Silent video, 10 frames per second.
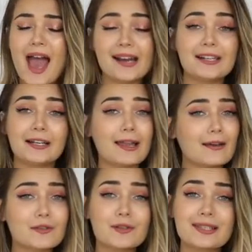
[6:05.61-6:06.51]
and it
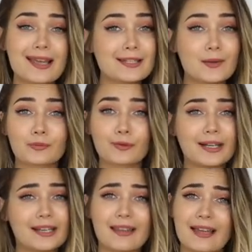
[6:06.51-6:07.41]
allows your skin to
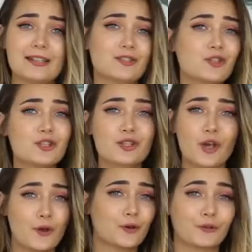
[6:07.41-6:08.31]
breathe, and it's just
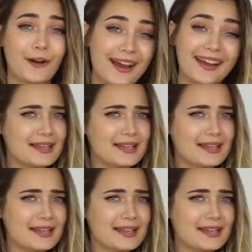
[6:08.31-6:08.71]
so great.